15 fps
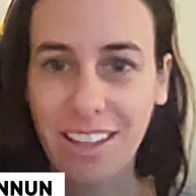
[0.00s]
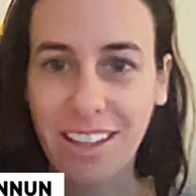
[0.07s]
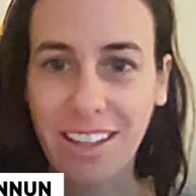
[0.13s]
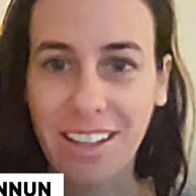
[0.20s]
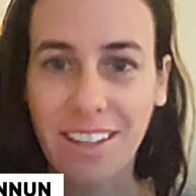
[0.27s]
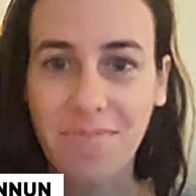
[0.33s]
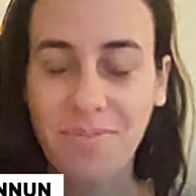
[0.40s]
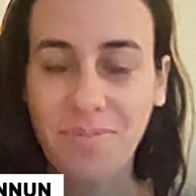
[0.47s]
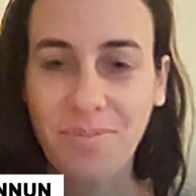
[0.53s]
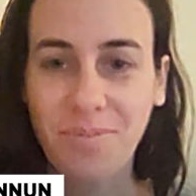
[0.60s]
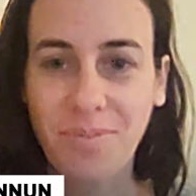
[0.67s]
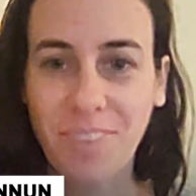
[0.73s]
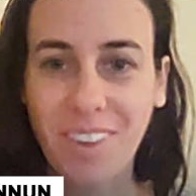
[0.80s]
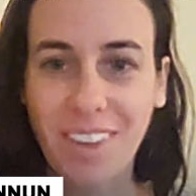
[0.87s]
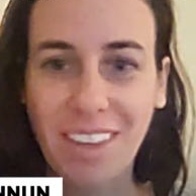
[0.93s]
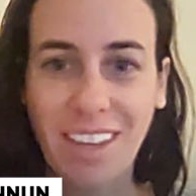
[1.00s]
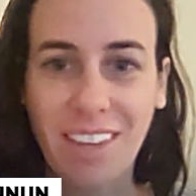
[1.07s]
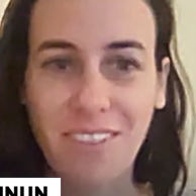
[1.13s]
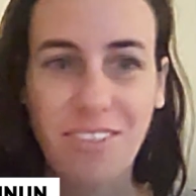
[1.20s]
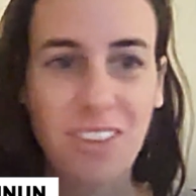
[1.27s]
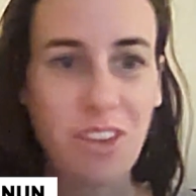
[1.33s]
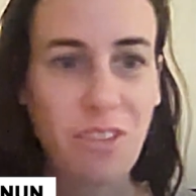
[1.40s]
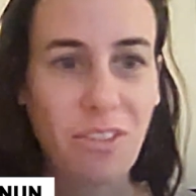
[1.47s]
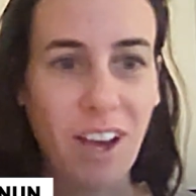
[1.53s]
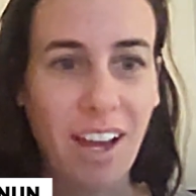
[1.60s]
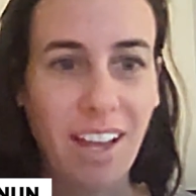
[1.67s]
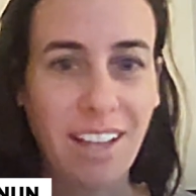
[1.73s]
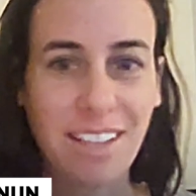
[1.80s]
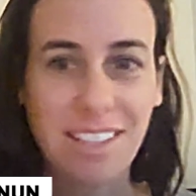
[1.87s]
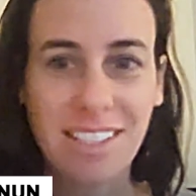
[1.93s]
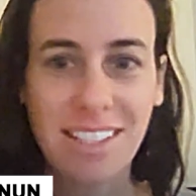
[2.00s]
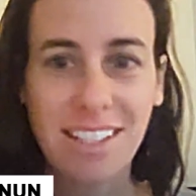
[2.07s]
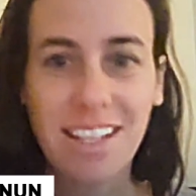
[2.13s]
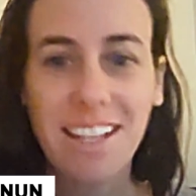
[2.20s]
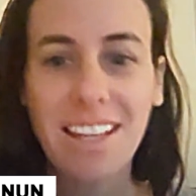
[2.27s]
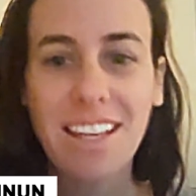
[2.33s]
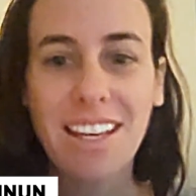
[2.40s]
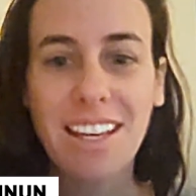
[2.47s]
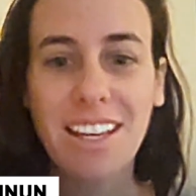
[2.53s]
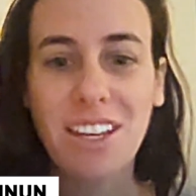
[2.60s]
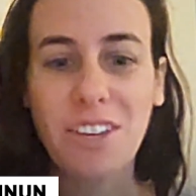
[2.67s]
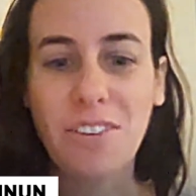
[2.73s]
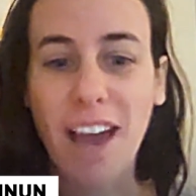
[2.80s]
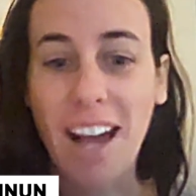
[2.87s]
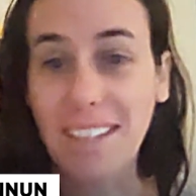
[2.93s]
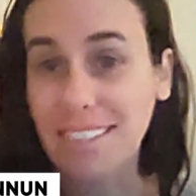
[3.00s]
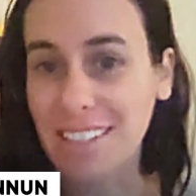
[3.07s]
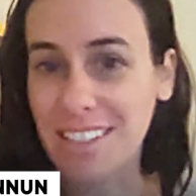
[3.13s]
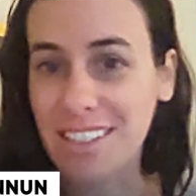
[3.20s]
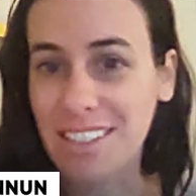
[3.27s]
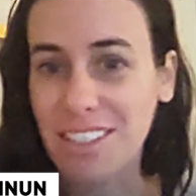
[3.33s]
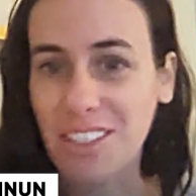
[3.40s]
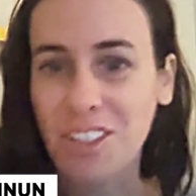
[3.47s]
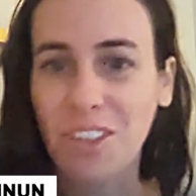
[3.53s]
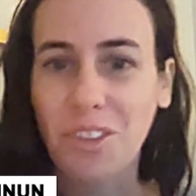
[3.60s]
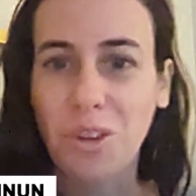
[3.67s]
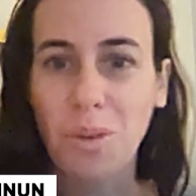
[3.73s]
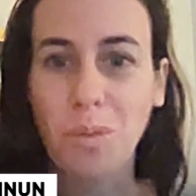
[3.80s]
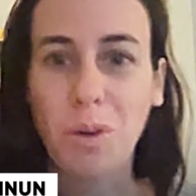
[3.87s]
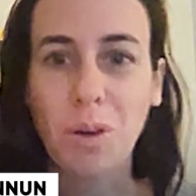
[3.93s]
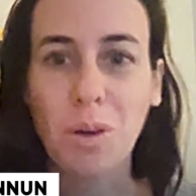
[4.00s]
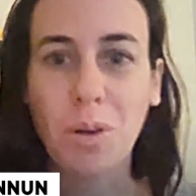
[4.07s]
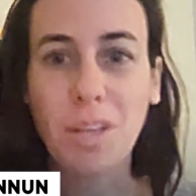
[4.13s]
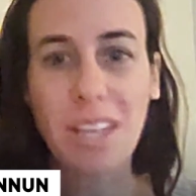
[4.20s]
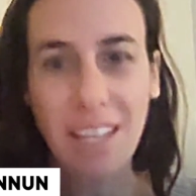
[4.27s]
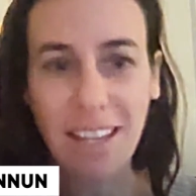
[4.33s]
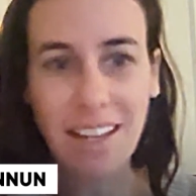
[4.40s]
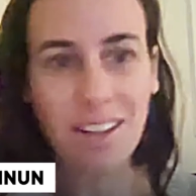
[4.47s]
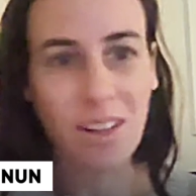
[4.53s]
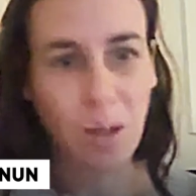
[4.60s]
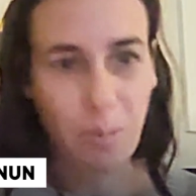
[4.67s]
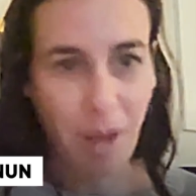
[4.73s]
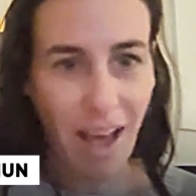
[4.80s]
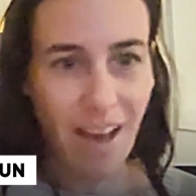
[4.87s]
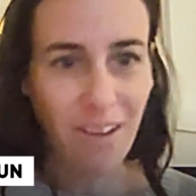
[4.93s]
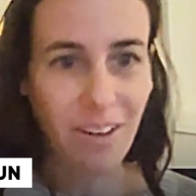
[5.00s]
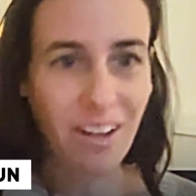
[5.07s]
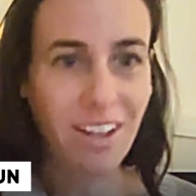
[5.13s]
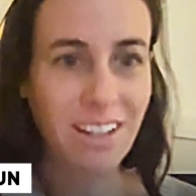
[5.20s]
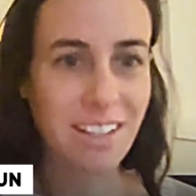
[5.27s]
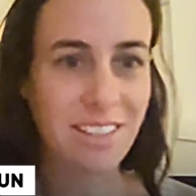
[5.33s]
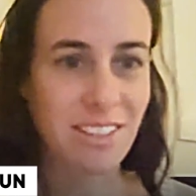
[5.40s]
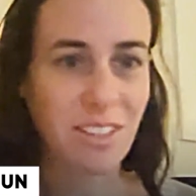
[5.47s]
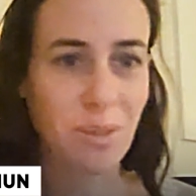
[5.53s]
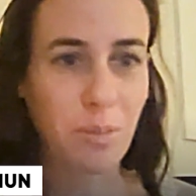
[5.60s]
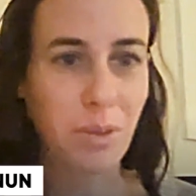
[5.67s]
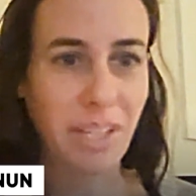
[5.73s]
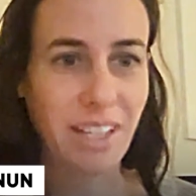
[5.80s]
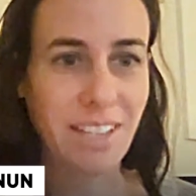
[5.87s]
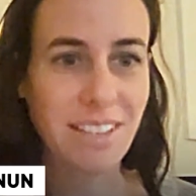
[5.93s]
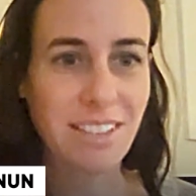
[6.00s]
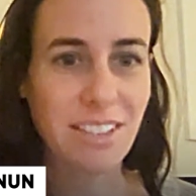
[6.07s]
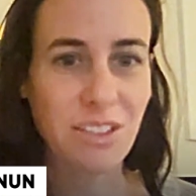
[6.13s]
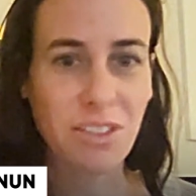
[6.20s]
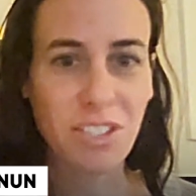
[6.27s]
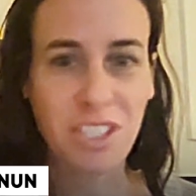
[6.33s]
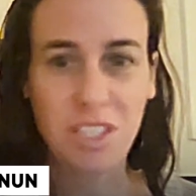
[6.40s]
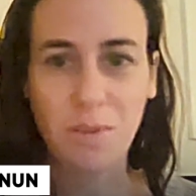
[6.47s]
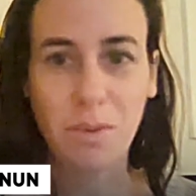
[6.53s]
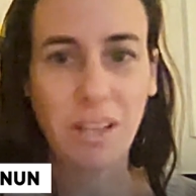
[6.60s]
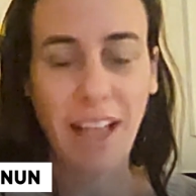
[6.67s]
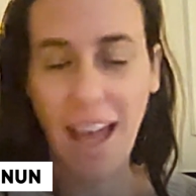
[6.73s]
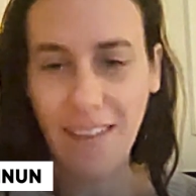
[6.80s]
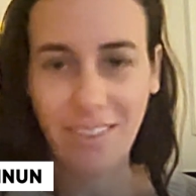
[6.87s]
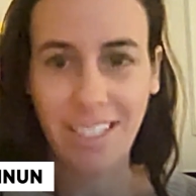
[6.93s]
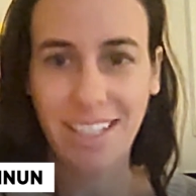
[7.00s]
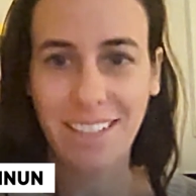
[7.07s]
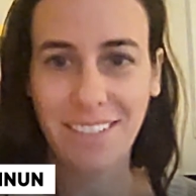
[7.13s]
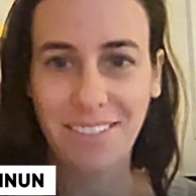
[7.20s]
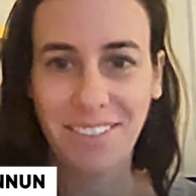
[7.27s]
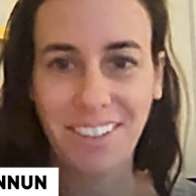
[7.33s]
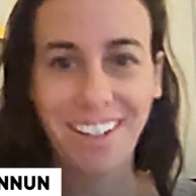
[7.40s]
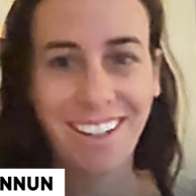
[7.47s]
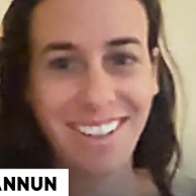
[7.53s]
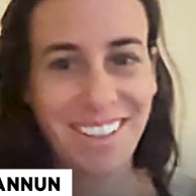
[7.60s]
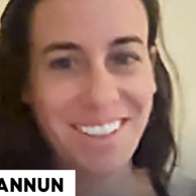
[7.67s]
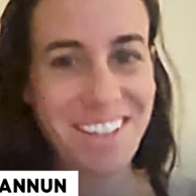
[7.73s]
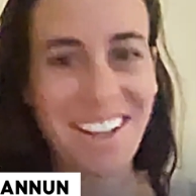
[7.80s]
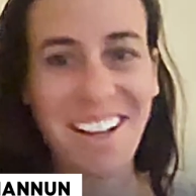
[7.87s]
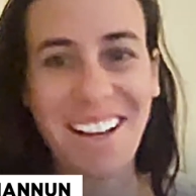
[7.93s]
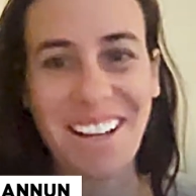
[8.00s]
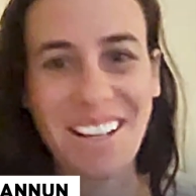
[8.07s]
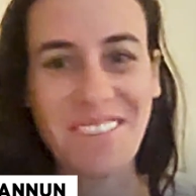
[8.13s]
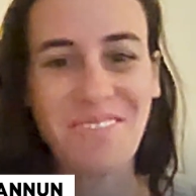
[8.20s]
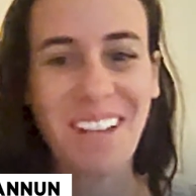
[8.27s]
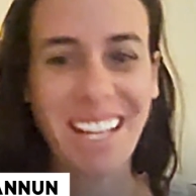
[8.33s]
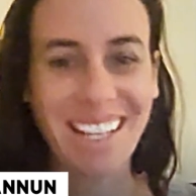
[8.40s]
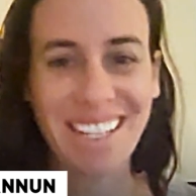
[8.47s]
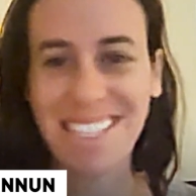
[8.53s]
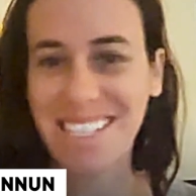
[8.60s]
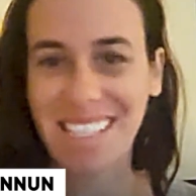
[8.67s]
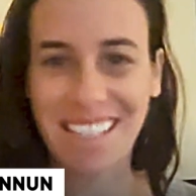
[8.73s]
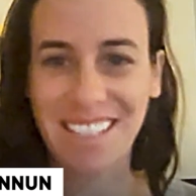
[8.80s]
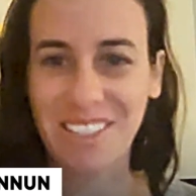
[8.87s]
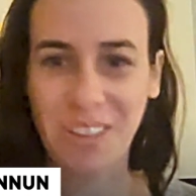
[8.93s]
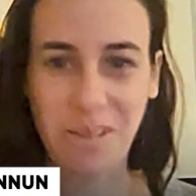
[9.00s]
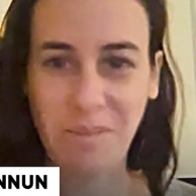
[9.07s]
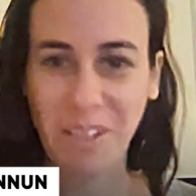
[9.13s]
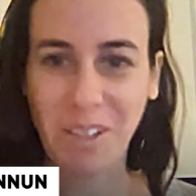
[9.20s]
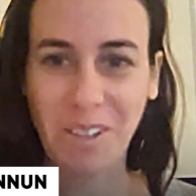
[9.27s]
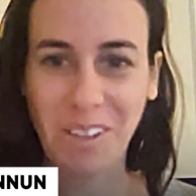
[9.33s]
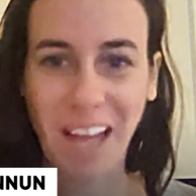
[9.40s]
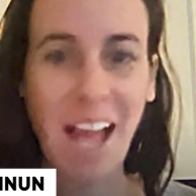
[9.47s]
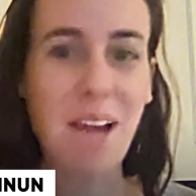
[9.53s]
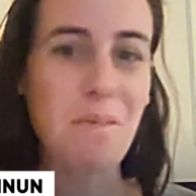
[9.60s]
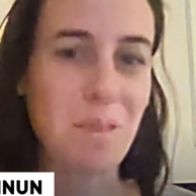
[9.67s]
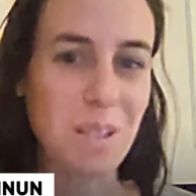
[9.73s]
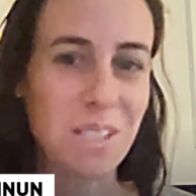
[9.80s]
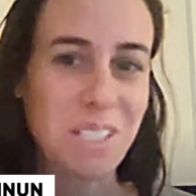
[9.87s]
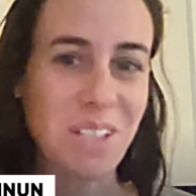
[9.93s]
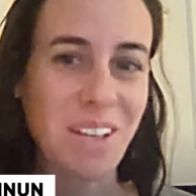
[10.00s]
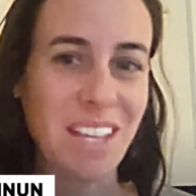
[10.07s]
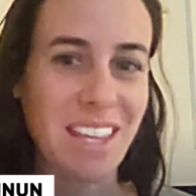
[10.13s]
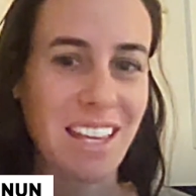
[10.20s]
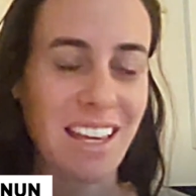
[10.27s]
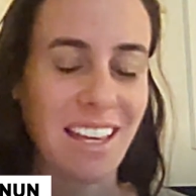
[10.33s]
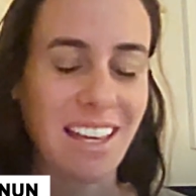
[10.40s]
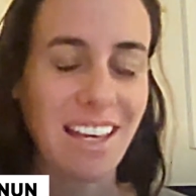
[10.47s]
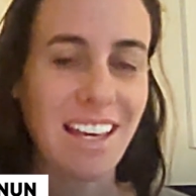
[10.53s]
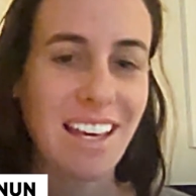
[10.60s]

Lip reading: And if you find you have access to geothermal heat or power in a certain place, you just will have it and it's extremely reliable. So I think